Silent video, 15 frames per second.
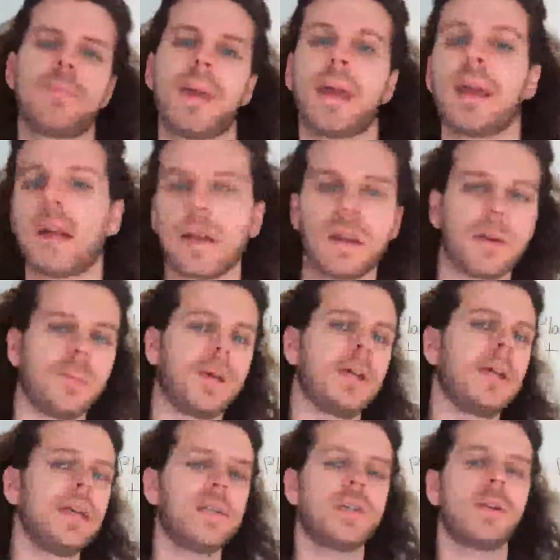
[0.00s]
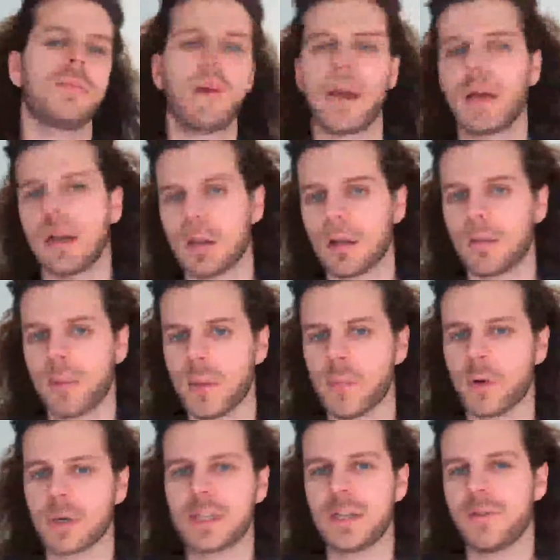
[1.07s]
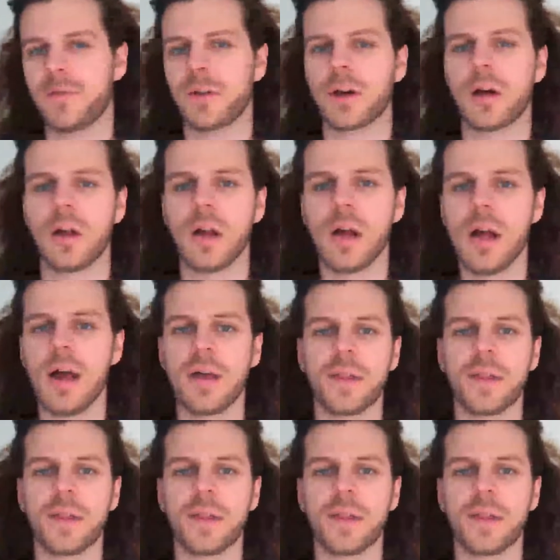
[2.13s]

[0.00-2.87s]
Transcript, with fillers: making it a little bit easier, making it a little bit more difficult.